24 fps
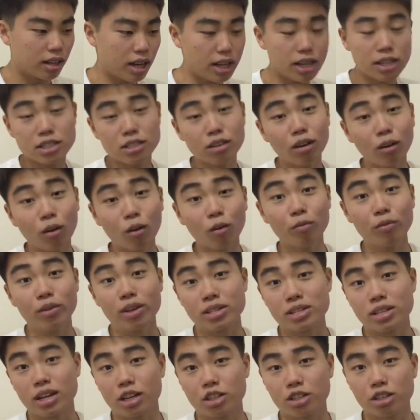It's not
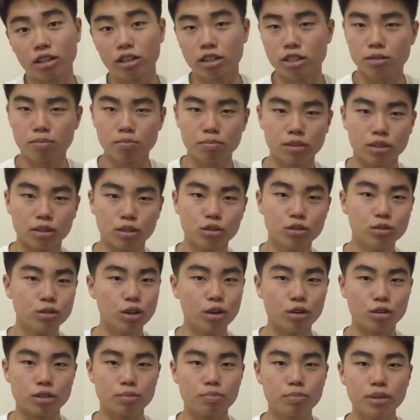obvious actually, because who
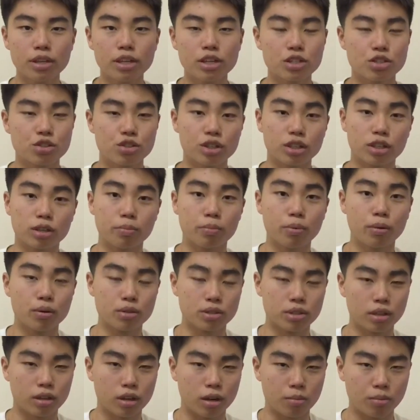knows? PSG could
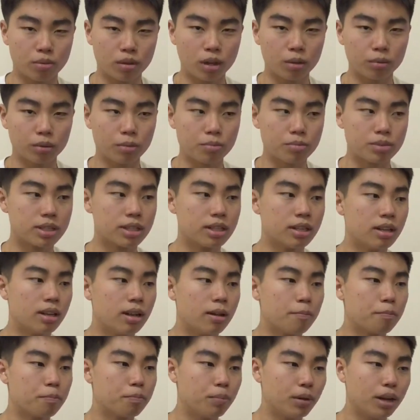pose a lot of problems,
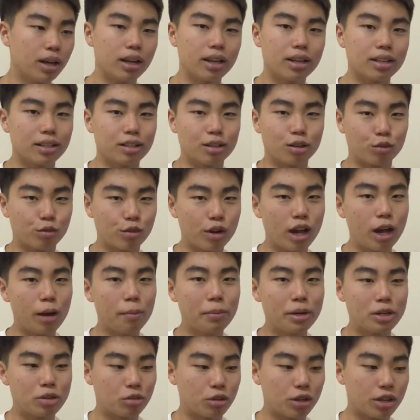but Real
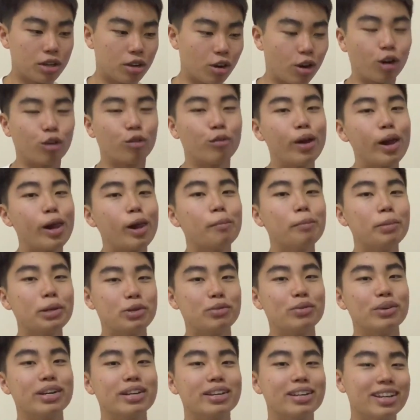Madrid are Real
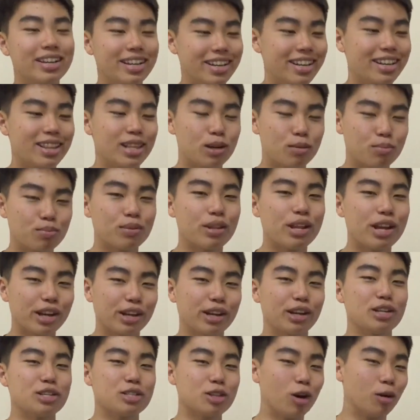Madrid. They're
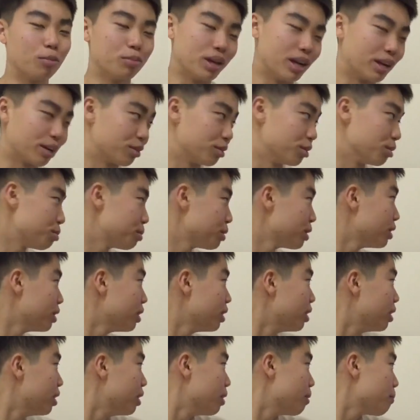gonna top that group.
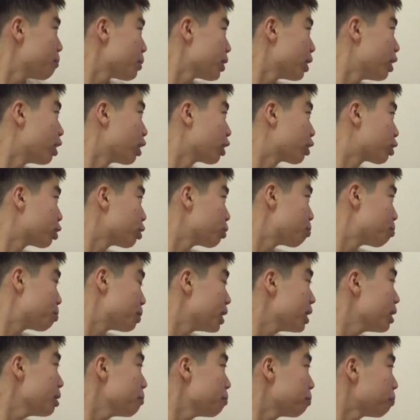Group
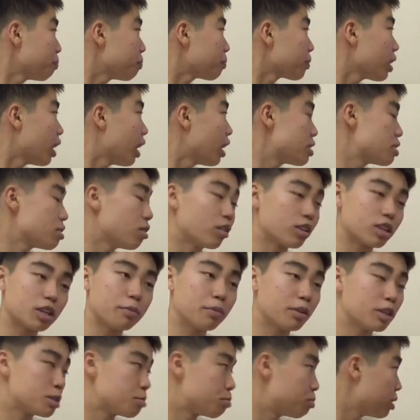B, I talked
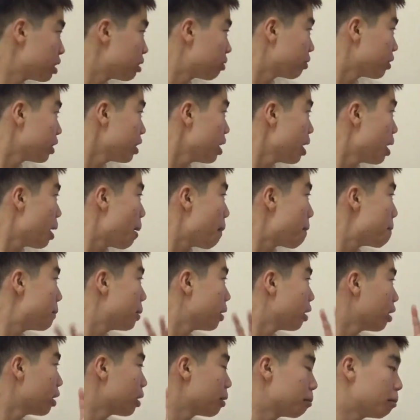about this briefly,
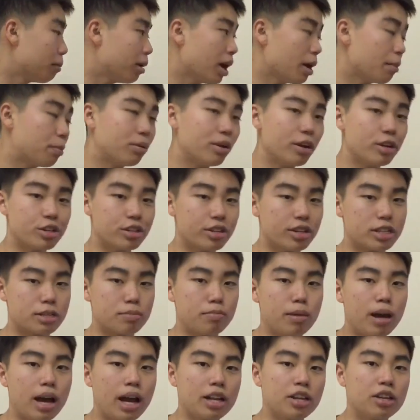but my prediction is
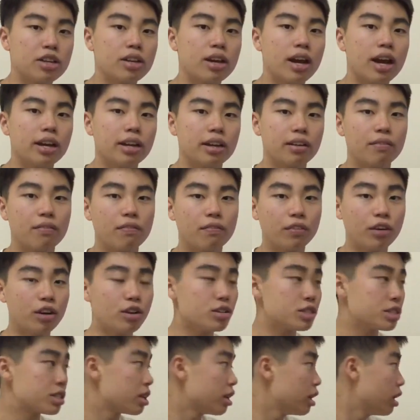Man United
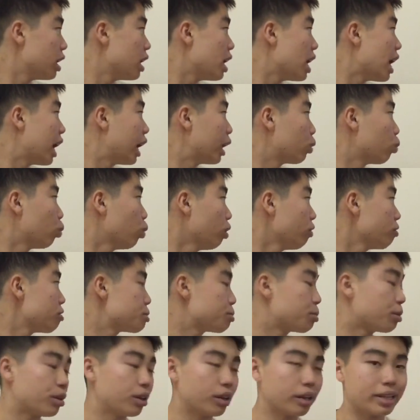first and
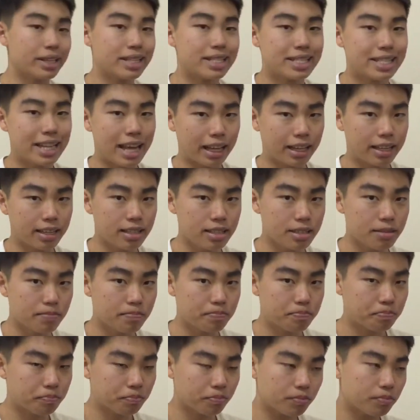Wolfsburg
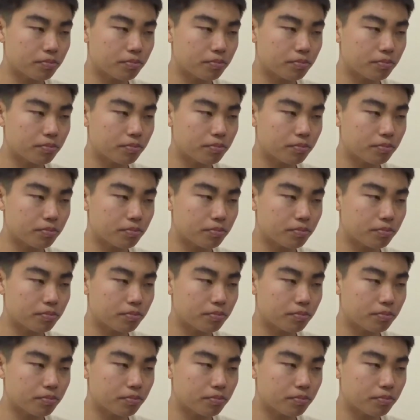second.